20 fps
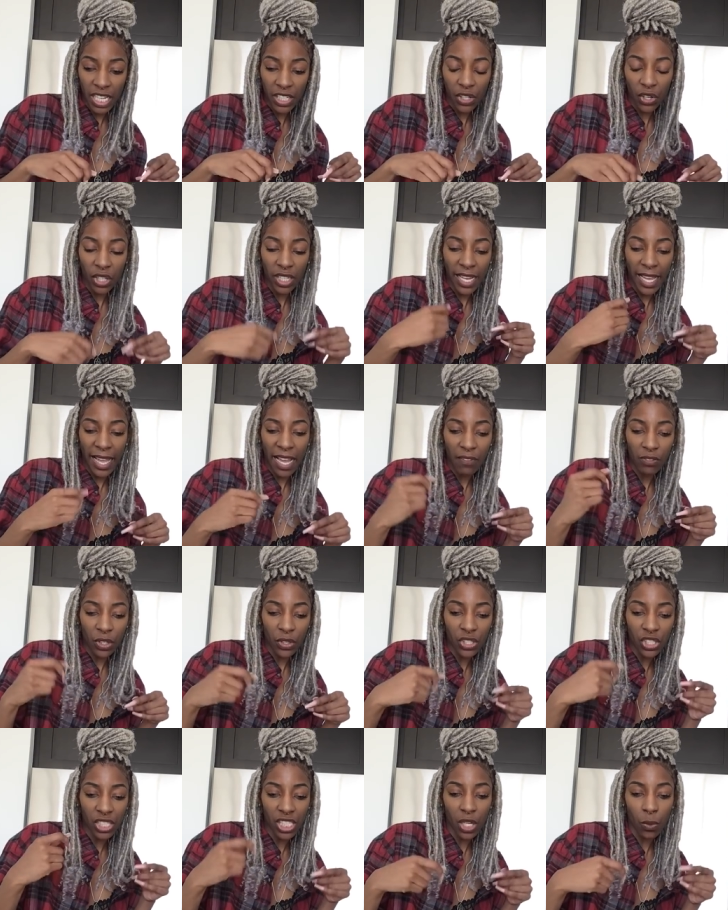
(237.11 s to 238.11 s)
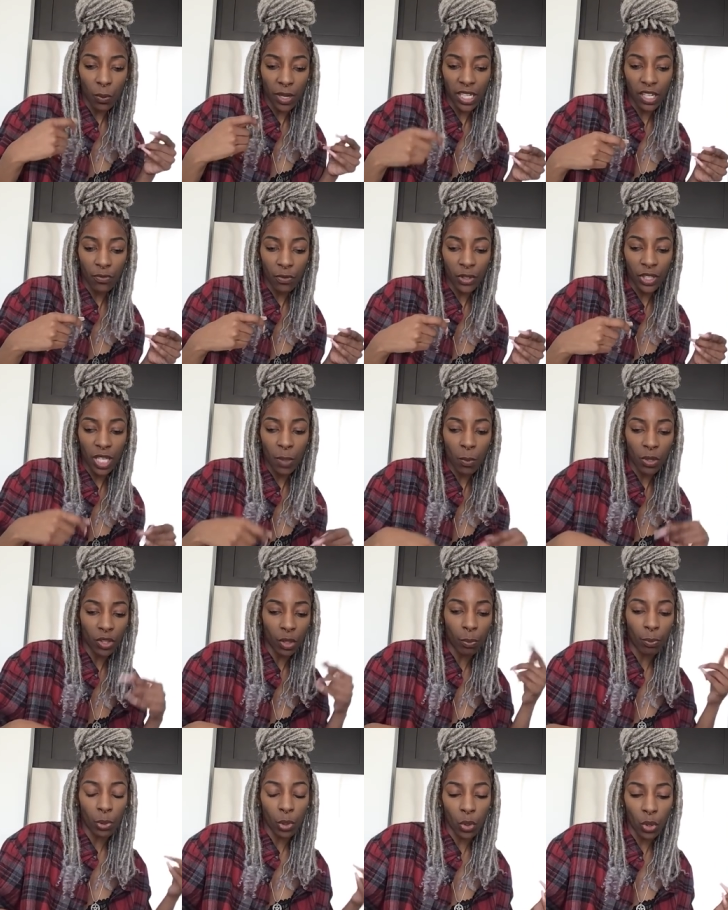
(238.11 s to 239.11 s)
You're gonna have their shit ready for them on the
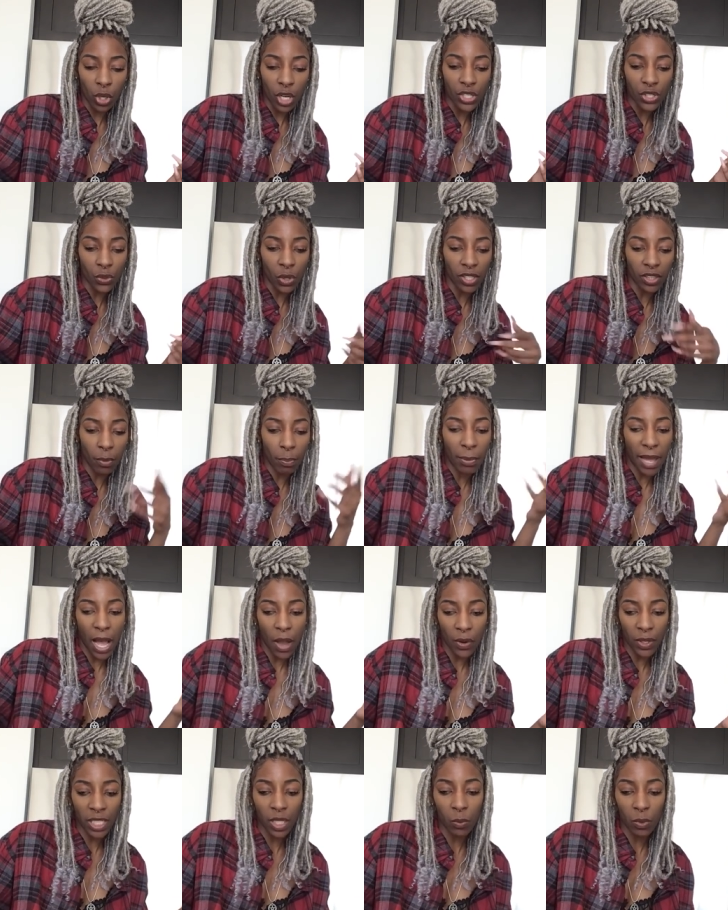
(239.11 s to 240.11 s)
porch or on the balcony